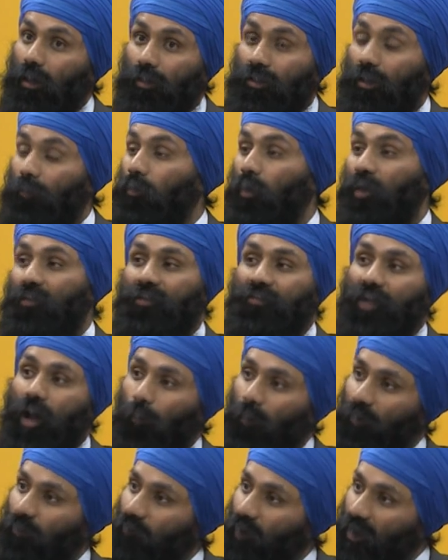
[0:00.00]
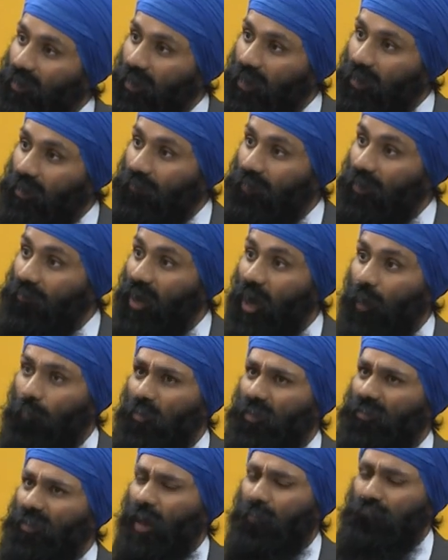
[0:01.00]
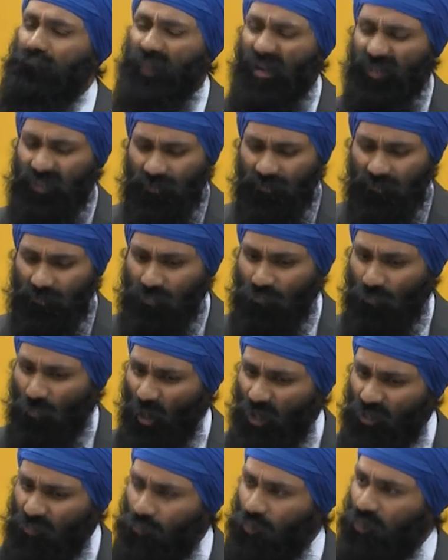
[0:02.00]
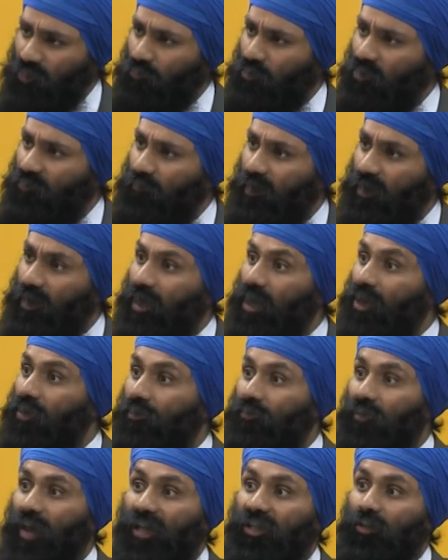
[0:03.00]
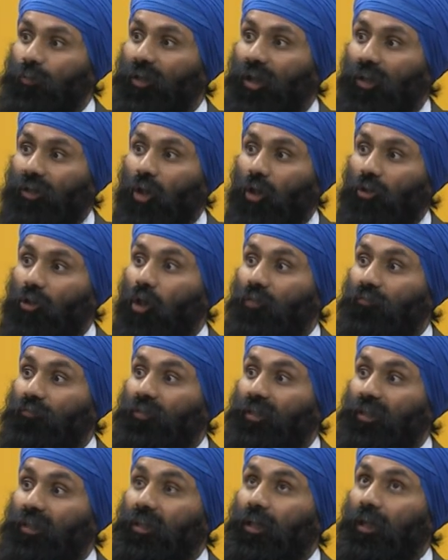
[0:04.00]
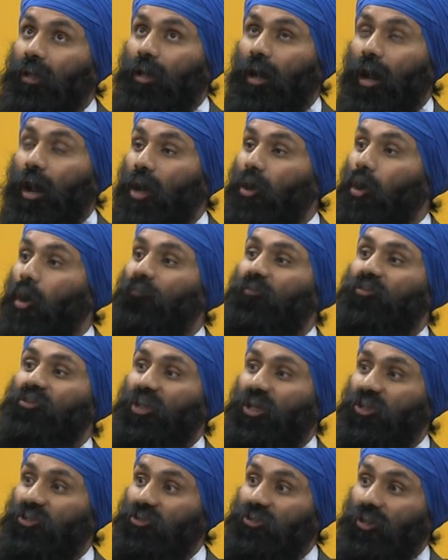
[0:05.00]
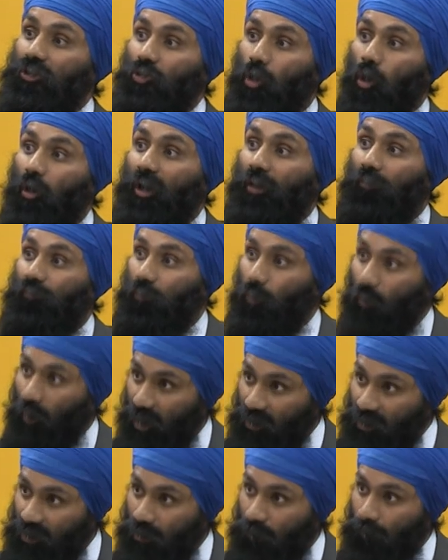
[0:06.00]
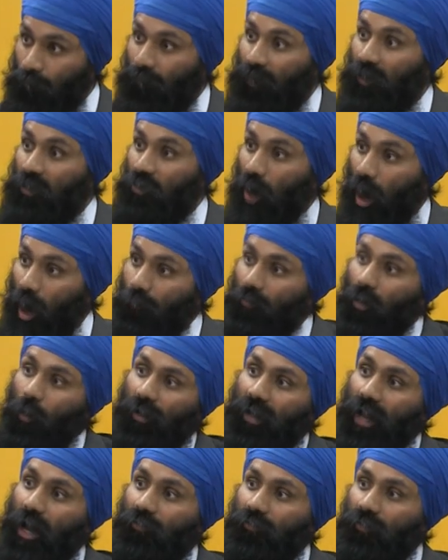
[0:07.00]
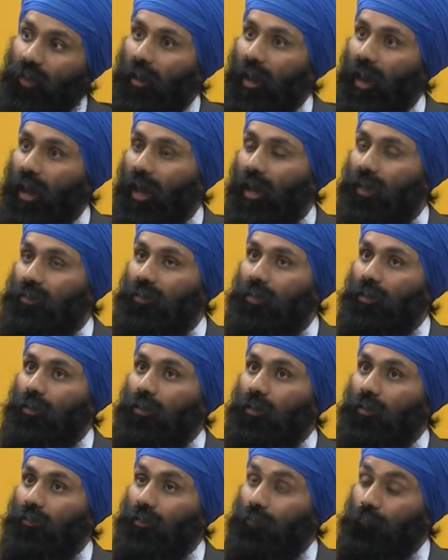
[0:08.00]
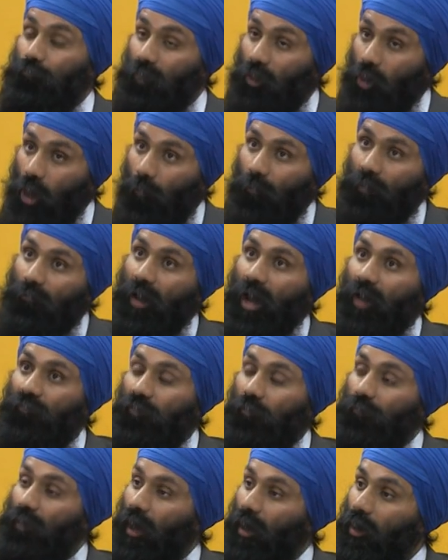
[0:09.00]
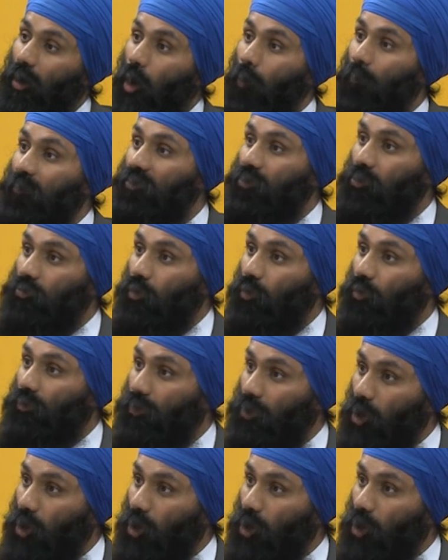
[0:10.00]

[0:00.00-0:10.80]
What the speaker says: number one, they've helped with funding. They've helped with a massive grassroots movement. They're doing a lot of the conversations and talking for us. So I'm going out there, and the common man that opens the door, the